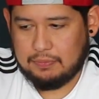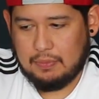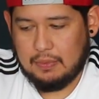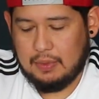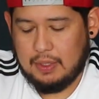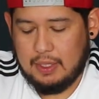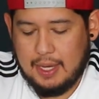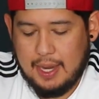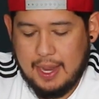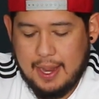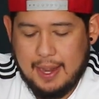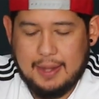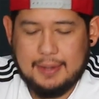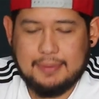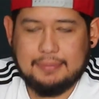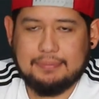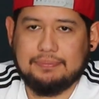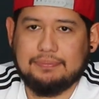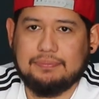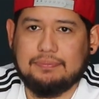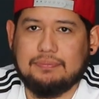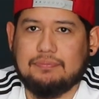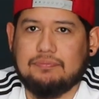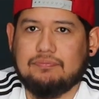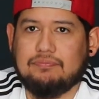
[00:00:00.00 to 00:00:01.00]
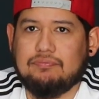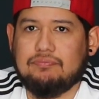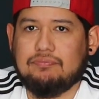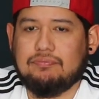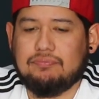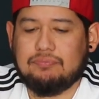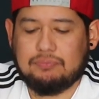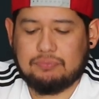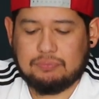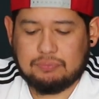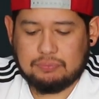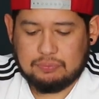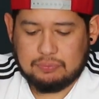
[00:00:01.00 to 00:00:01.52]
Not
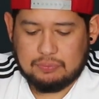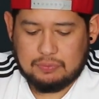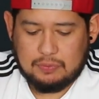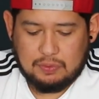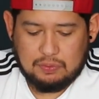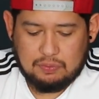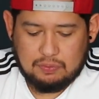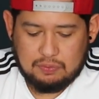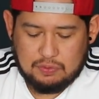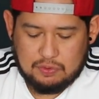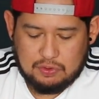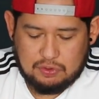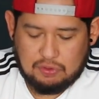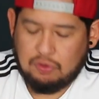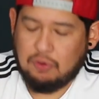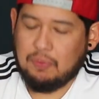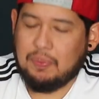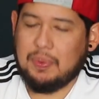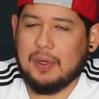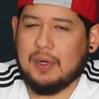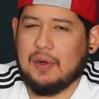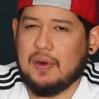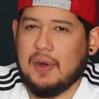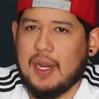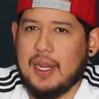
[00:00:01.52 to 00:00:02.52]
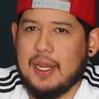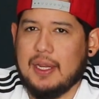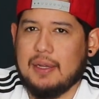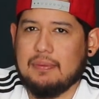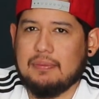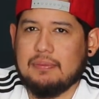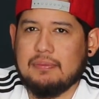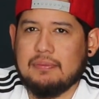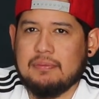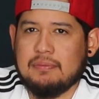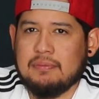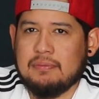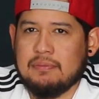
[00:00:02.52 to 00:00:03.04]
super
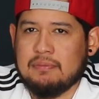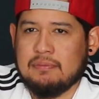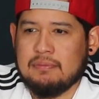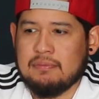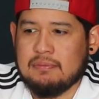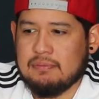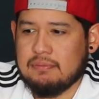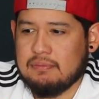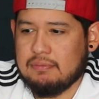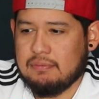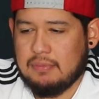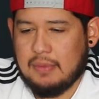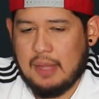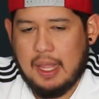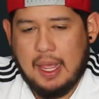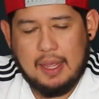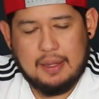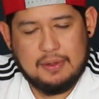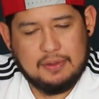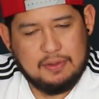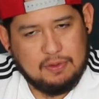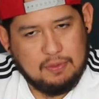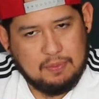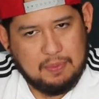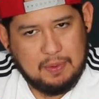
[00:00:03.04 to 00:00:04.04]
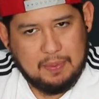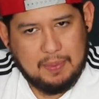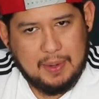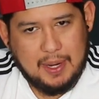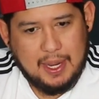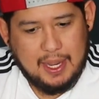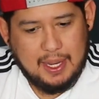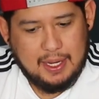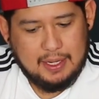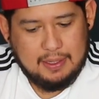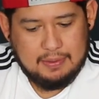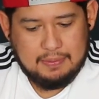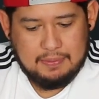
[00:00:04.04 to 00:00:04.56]
great, not super
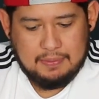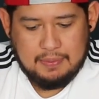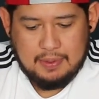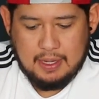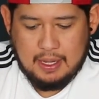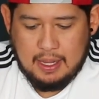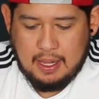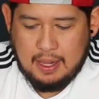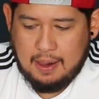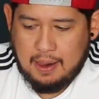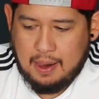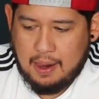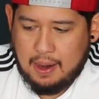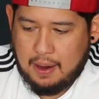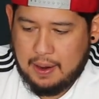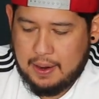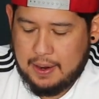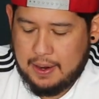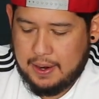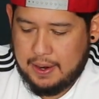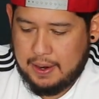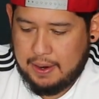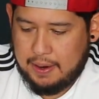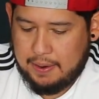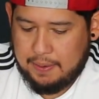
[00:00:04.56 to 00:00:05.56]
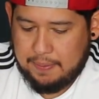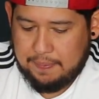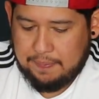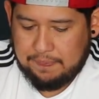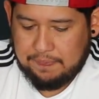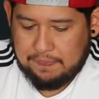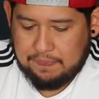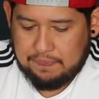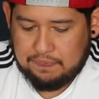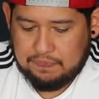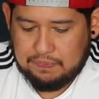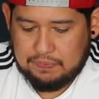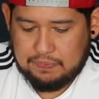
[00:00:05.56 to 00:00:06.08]
bad.
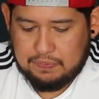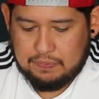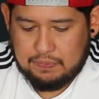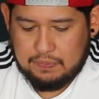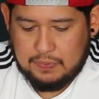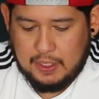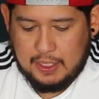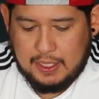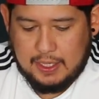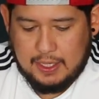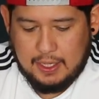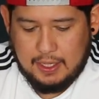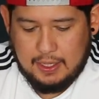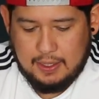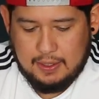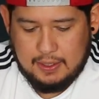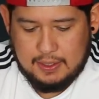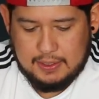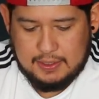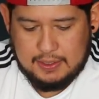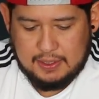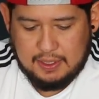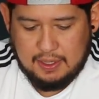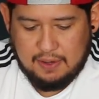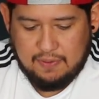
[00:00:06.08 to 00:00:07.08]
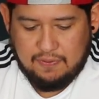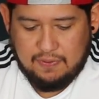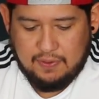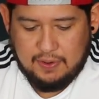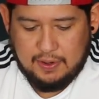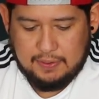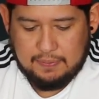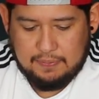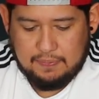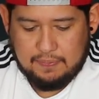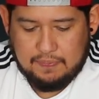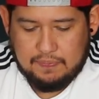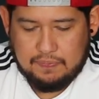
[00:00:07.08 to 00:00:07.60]
The color is
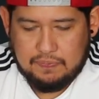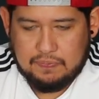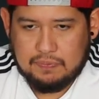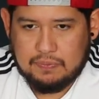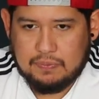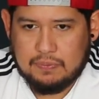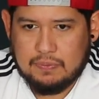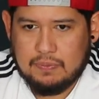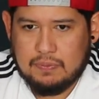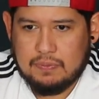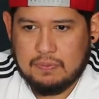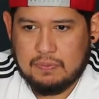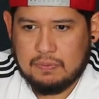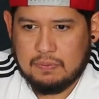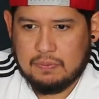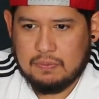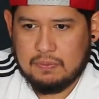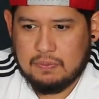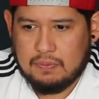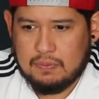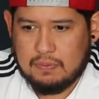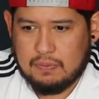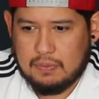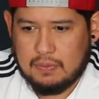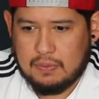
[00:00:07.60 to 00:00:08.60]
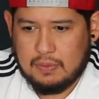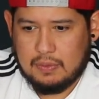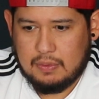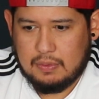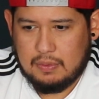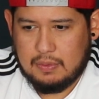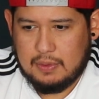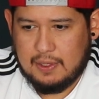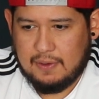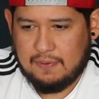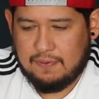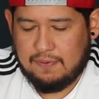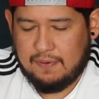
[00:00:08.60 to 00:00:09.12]
different.
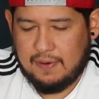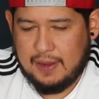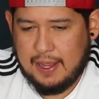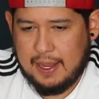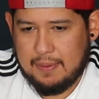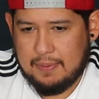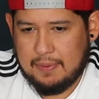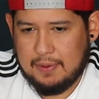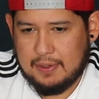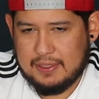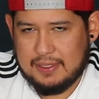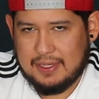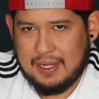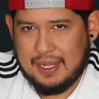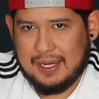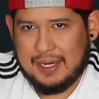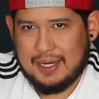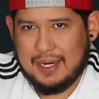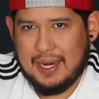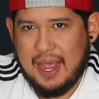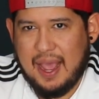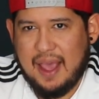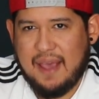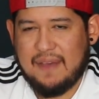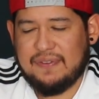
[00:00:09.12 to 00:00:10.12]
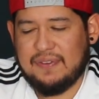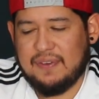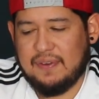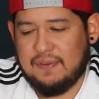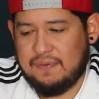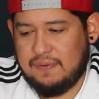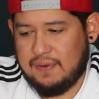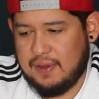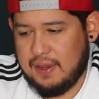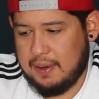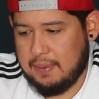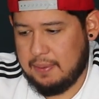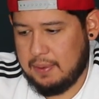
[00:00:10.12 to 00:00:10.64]
The flavor is like an after
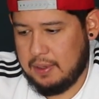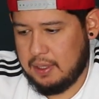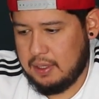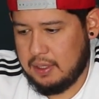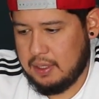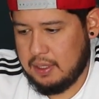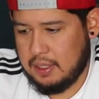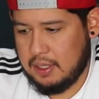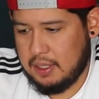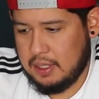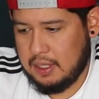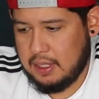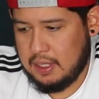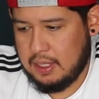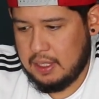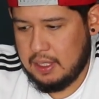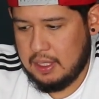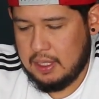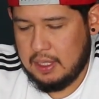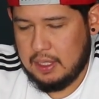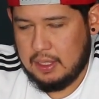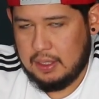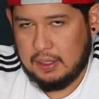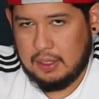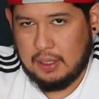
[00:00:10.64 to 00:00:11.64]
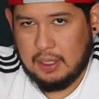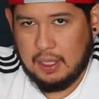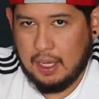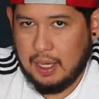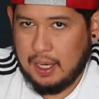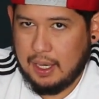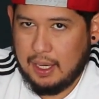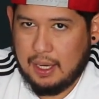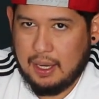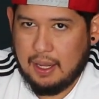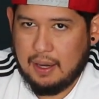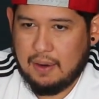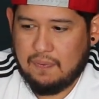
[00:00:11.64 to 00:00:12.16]
flavor. Not
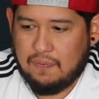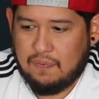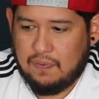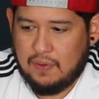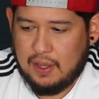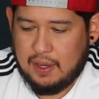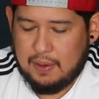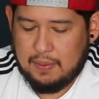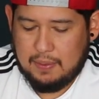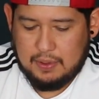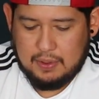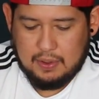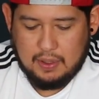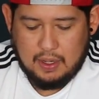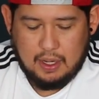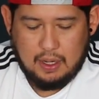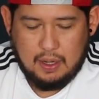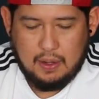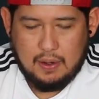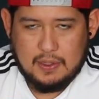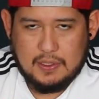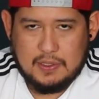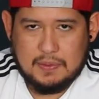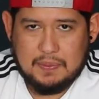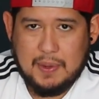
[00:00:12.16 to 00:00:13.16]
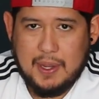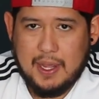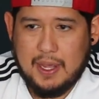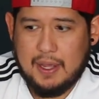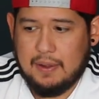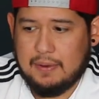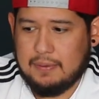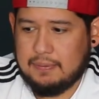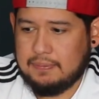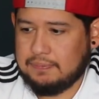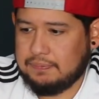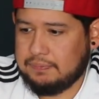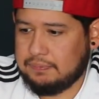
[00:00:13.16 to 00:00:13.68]
a lot of flavor, not a lot of
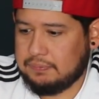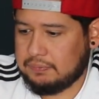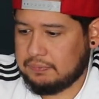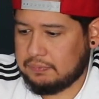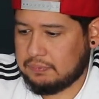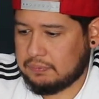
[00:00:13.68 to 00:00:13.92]
smell.